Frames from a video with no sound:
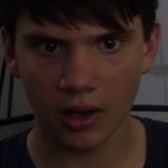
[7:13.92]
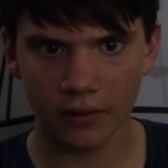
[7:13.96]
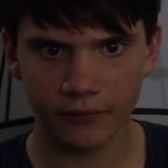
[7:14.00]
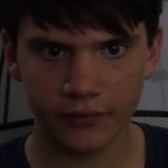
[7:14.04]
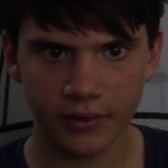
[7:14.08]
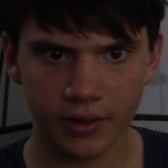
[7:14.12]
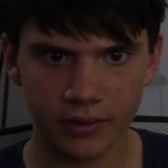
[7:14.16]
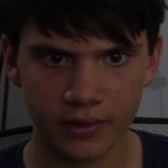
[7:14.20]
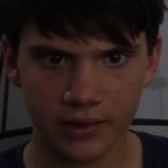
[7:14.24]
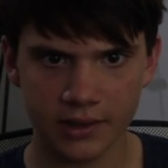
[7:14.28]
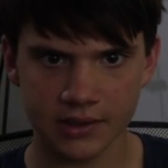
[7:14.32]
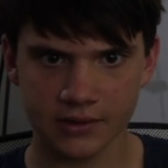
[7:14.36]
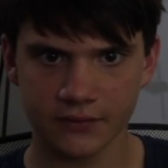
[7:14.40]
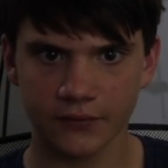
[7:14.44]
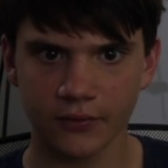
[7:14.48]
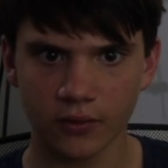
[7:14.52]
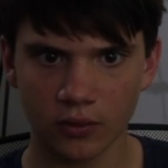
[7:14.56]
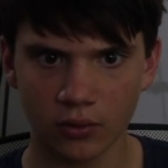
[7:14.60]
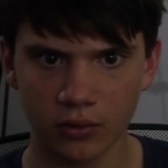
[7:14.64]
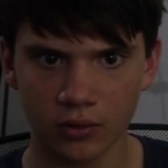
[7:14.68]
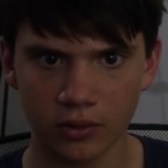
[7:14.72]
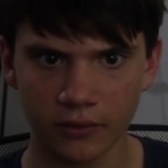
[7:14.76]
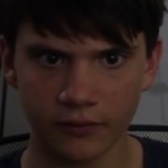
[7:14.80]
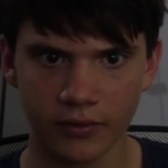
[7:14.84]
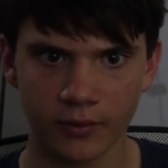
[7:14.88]
I've done this for
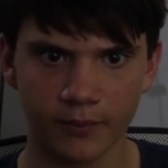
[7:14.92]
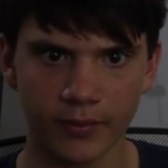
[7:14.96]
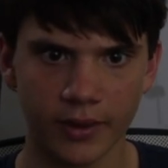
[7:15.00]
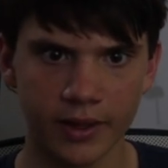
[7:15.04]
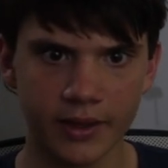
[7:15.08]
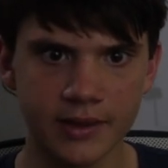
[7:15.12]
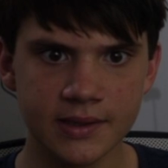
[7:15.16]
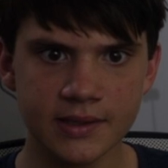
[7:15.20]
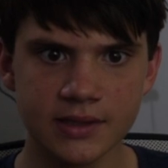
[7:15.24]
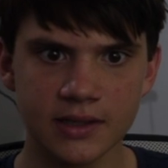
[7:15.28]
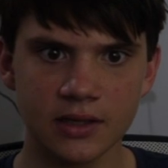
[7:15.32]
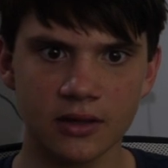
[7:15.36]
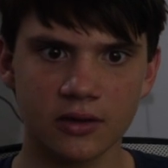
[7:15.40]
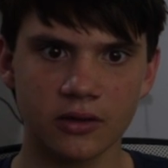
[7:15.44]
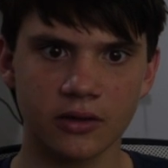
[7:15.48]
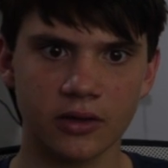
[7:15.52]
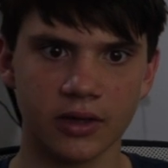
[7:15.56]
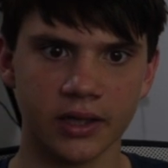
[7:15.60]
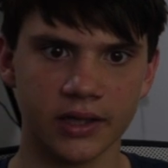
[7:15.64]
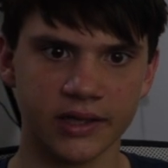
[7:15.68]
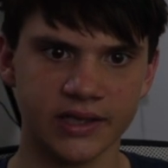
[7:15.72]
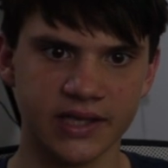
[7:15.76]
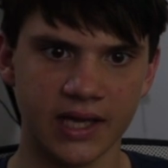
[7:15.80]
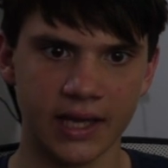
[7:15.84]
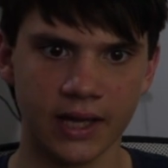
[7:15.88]
all of the buttons,
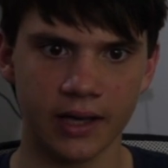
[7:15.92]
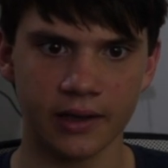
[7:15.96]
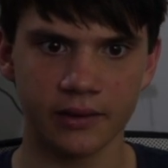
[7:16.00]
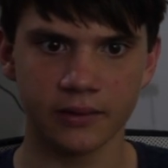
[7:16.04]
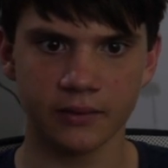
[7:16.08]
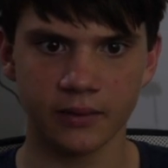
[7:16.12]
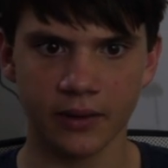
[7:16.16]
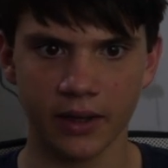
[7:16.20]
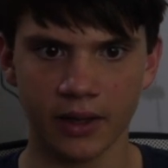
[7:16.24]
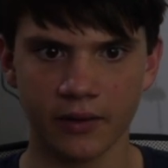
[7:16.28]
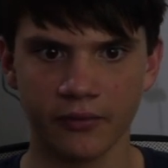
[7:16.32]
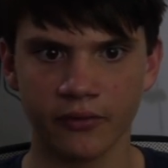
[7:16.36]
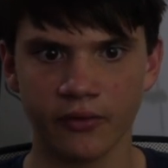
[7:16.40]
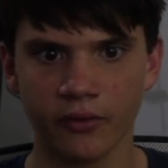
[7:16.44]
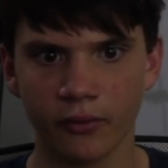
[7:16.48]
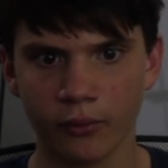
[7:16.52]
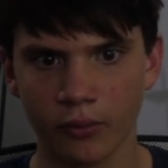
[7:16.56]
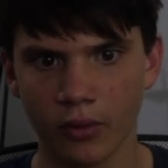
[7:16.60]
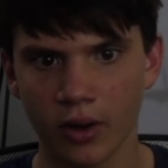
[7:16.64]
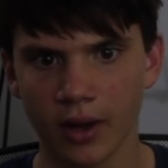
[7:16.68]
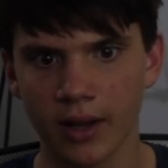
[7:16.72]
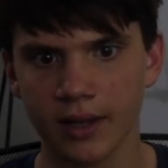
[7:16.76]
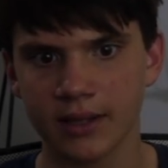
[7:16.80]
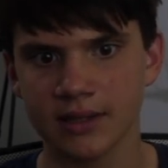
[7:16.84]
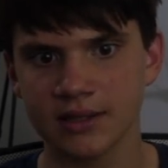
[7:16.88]
including down, left,
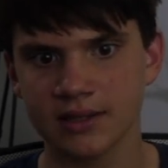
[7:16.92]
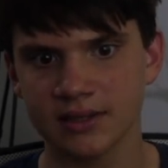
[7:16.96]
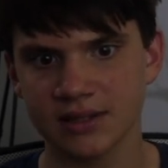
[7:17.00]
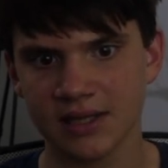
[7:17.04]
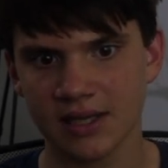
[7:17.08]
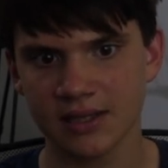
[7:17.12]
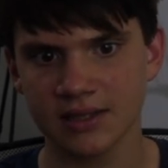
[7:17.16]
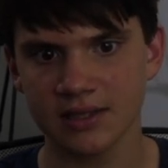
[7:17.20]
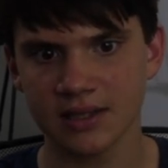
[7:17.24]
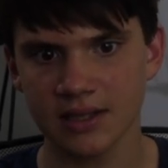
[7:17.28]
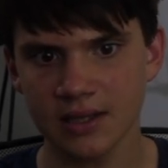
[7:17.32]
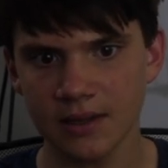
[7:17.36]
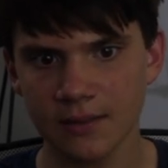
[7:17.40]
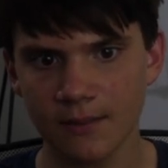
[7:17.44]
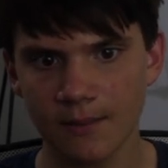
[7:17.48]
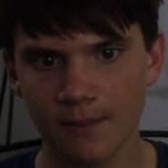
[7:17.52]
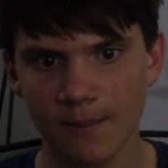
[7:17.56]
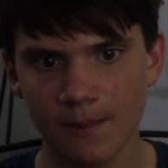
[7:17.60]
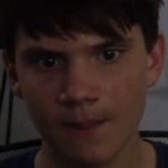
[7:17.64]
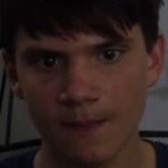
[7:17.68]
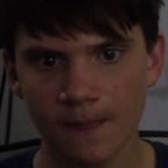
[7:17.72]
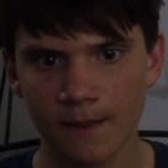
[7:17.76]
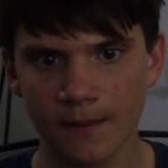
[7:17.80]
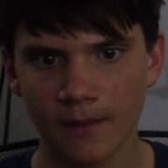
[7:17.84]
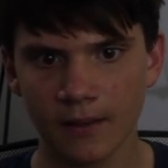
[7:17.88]
right, center.
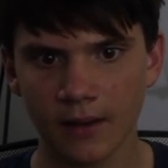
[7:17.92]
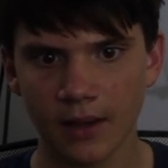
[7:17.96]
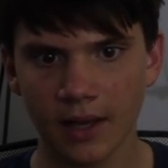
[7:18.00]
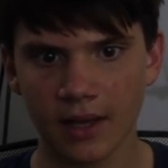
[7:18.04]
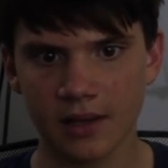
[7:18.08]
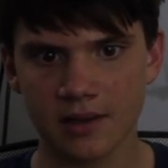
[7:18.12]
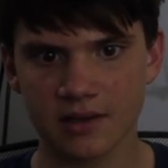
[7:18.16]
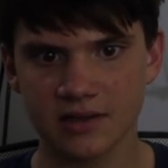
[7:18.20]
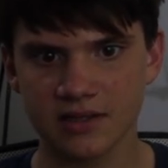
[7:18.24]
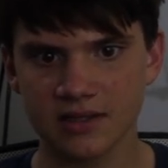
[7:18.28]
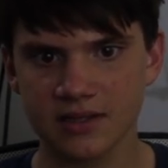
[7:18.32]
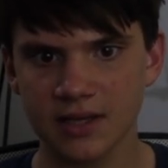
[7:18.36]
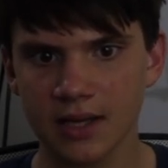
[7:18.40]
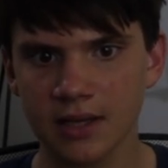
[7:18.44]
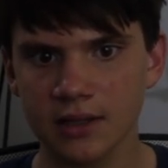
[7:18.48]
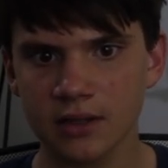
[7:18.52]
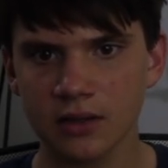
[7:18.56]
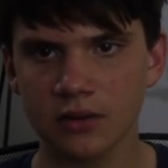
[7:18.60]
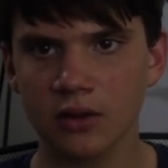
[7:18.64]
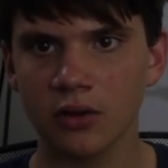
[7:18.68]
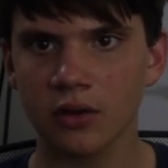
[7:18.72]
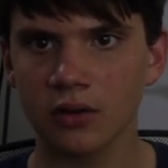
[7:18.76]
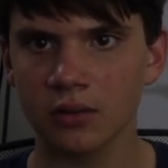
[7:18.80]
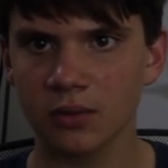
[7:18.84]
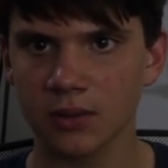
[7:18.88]
And
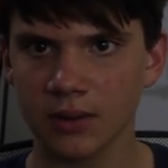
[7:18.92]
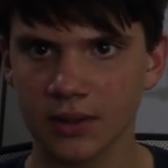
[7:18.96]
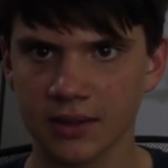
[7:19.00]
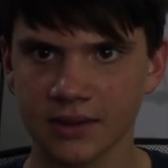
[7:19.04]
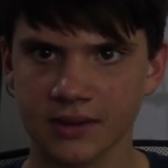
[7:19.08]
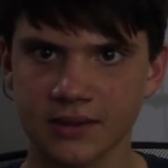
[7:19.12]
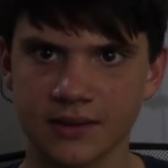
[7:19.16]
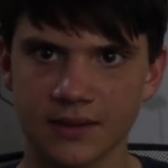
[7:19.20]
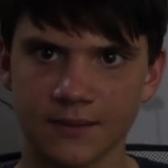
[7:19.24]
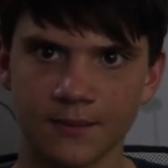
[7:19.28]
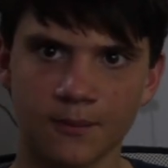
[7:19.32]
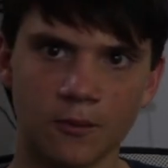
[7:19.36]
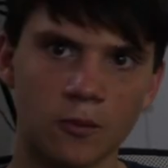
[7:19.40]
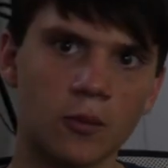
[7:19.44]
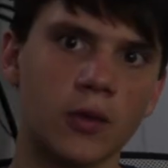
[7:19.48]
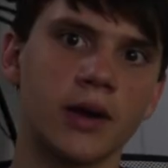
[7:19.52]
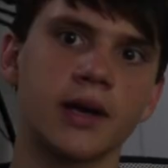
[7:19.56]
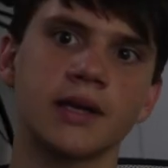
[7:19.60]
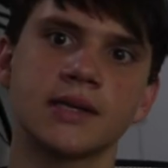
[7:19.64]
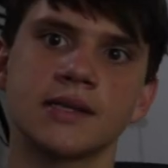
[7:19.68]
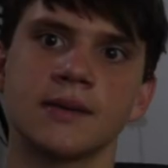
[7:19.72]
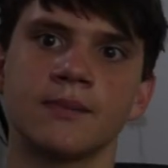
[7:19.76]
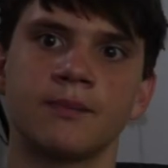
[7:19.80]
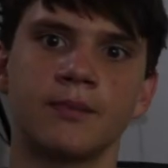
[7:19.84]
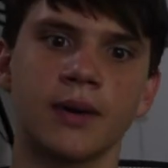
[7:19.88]
standalone is when
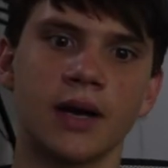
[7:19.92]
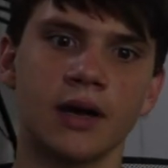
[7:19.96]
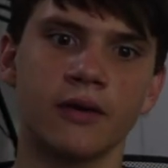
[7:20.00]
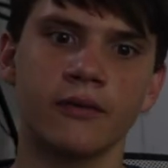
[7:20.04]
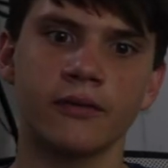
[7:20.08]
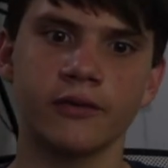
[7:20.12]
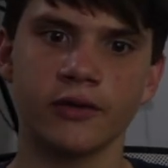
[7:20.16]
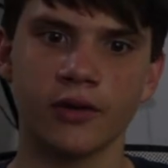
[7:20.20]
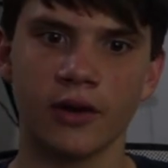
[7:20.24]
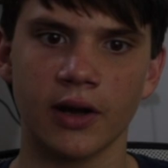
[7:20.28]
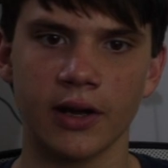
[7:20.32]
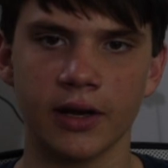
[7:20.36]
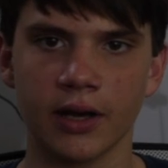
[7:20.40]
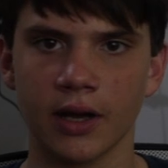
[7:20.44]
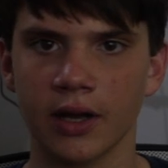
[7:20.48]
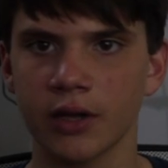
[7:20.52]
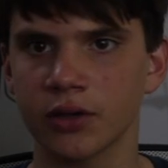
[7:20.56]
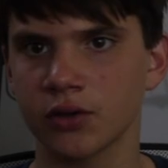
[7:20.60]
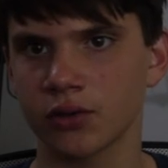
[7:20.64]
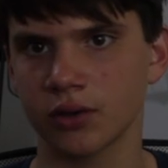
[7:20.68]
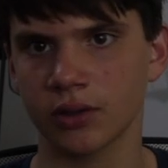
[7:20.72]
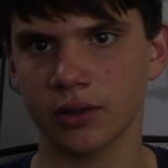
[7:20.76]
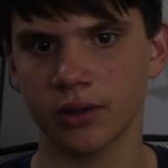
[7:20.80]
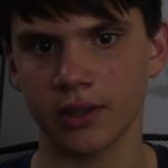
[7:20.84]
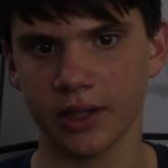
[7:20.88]
it's above
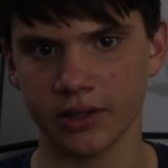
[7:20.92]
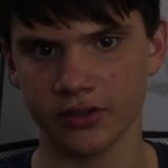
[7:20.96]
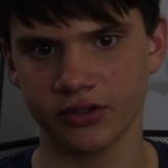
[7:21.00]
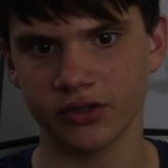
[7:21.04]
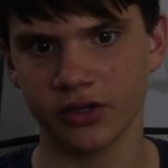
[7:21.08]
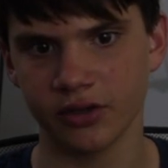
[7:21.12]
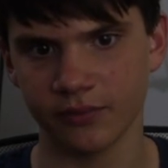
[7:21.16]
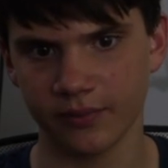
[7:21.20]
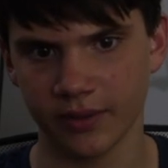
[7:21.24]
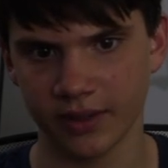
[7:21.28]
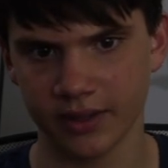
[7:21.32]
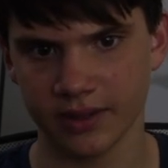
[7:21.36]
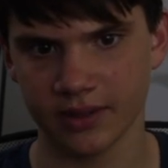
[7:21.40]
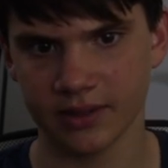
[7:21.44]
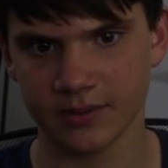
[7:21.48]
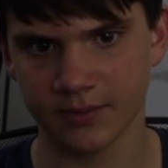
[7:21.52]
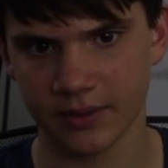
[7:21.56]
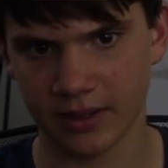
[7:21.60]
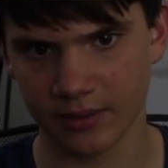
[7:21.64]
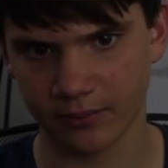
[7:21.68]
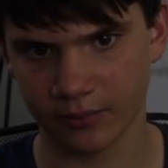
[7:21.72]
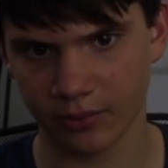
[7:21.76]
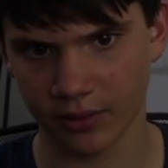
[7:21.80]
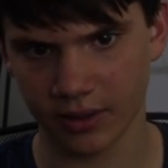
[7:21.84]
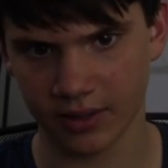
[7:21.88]
900, there's no buttons
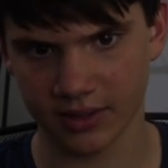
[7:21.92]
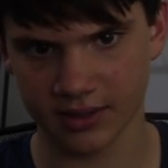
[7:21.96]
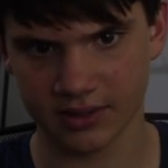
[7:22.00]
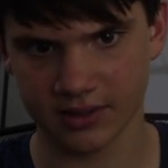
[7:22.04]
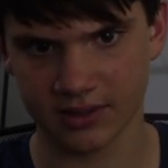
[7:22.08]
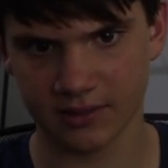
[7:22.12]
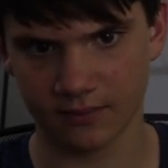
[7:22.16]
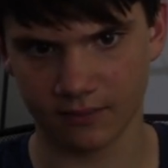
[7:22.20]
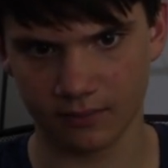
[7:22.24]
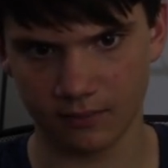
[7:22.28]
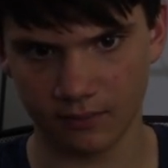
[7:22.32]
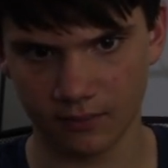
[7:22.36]
being pressed.